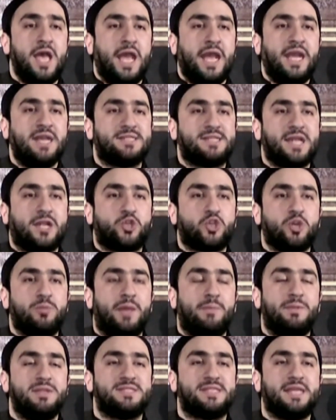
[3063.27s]
He said to him,
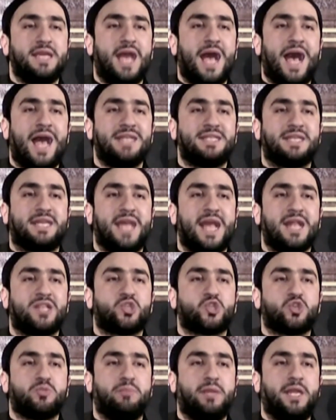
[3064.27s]
Ibn Ziyad,
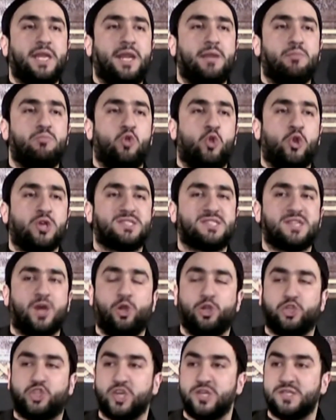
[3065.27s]
get me more
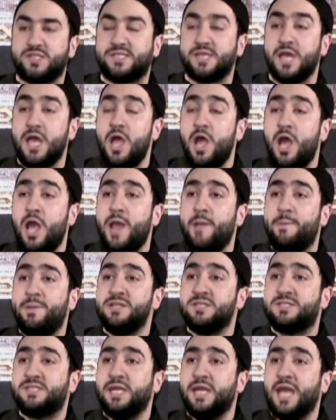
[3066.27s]
soldiers.
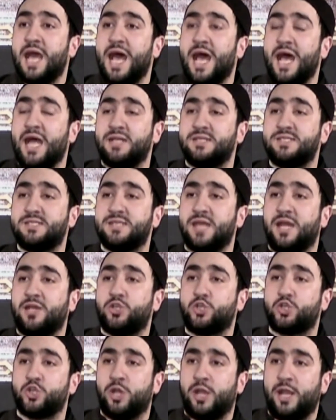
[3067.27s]
Ibn Ziyad
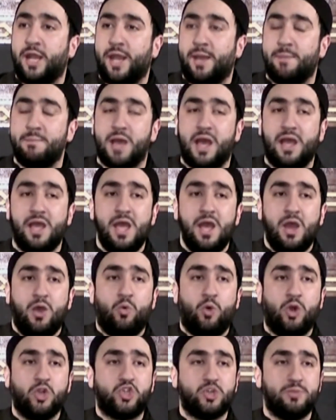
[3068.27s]
said to him,
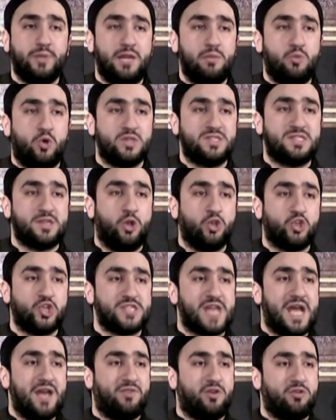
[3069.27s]
what do you mean more
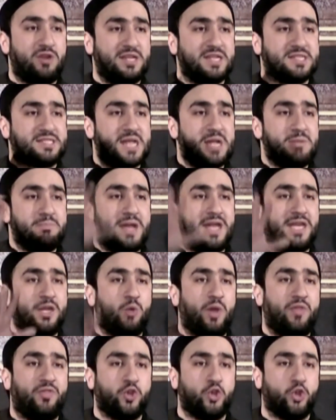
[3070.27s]
soldiers? I've already sent many
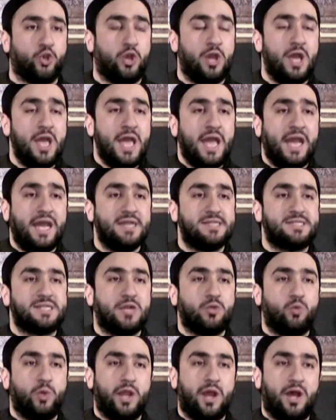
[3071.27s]
with you. He
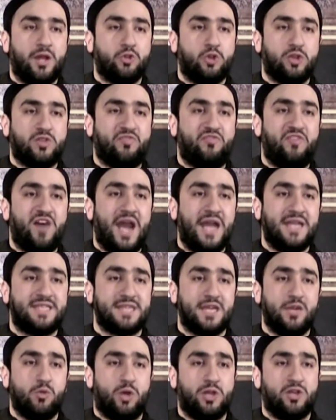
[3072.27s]
said, we are not
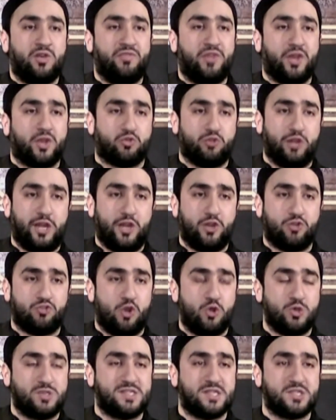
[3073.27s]
fighting one of the
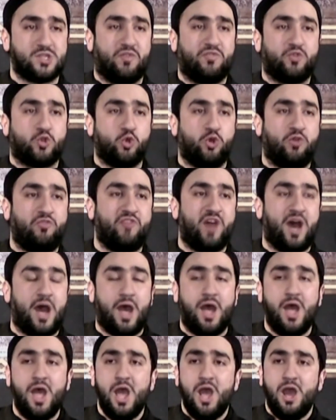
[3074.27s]
greengrocers of
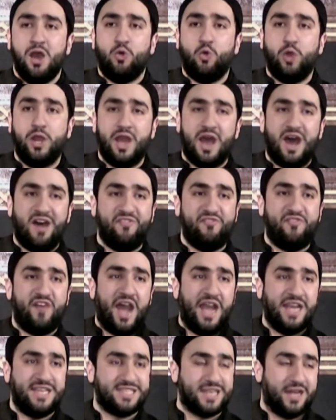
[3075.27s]
Kufa. We are
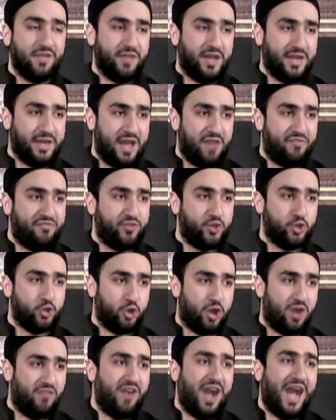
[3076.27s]
fighting the
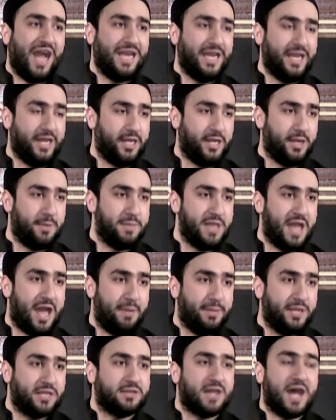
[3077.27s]
nephew of Ali ibn
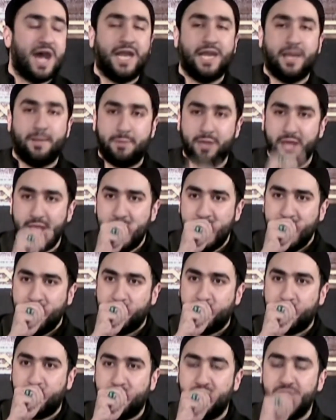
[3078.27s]
Abi Talib.
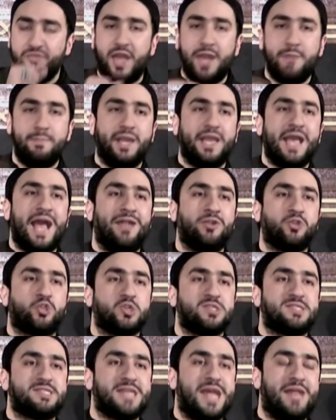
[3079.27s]
They began
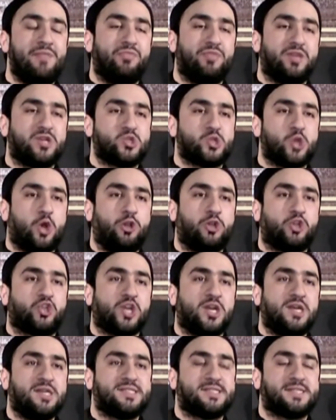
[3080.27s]
to send the
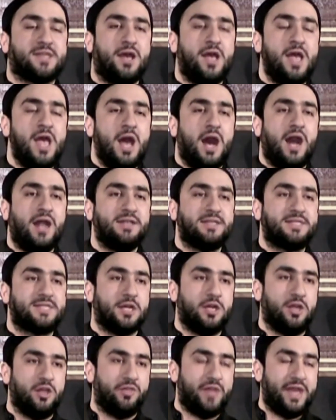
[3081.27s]
soldiers
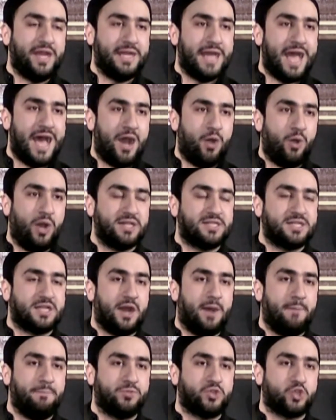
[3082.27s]
until they now had
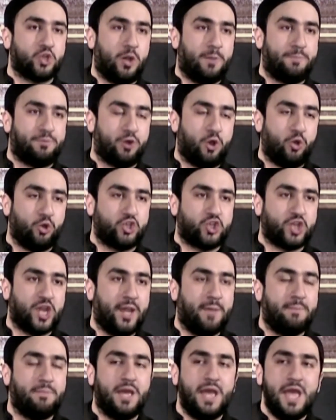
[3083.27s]
come to approach
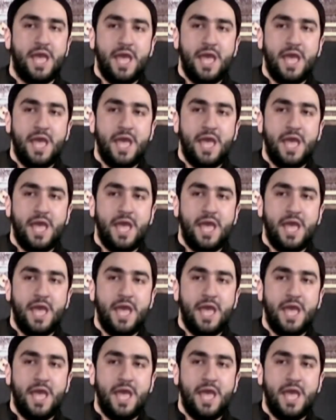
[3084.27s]
him.